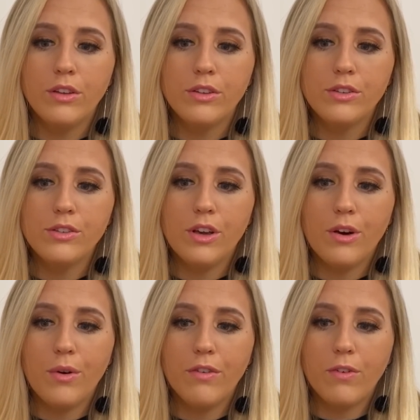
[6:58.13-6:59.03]

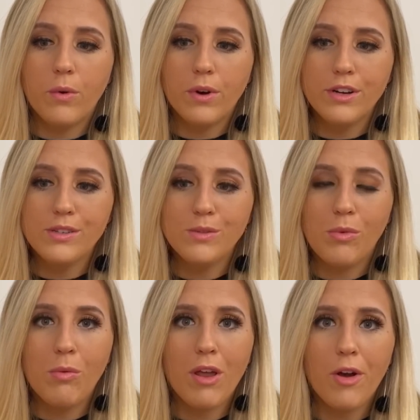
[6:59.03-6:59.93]
So of course,
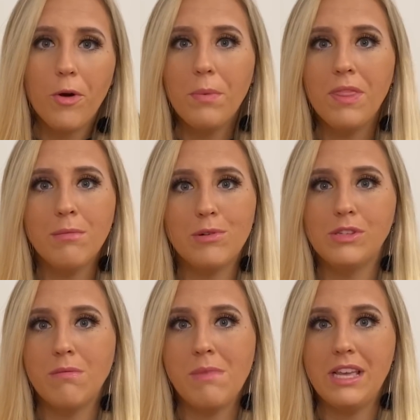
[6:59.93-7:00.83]
we want to open the
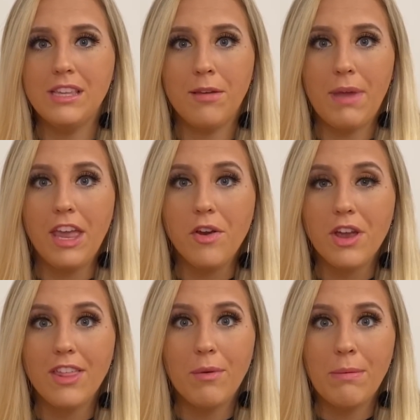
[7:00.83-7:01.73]
most amazing
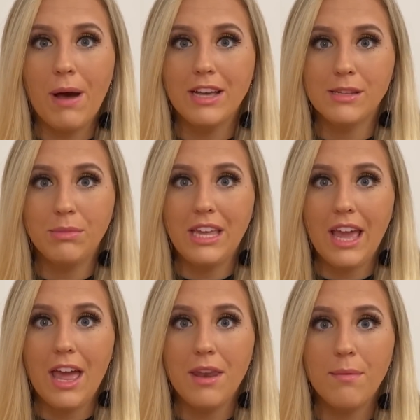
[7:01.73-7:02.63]
bakery that we possibly
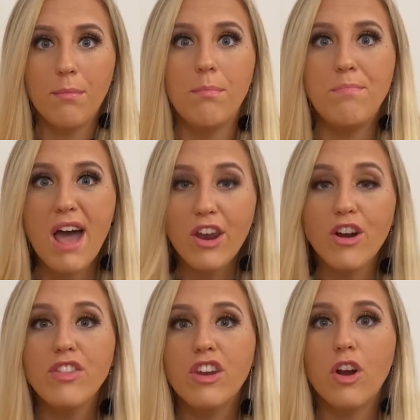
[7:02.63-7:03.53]
can.
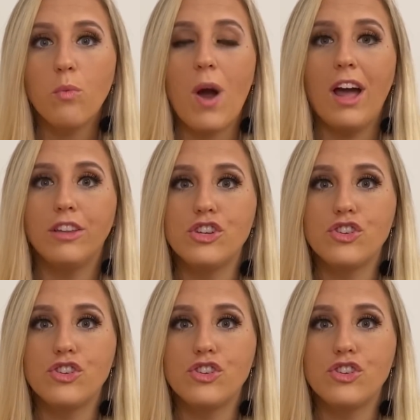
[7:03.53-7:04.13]
Better than our wildest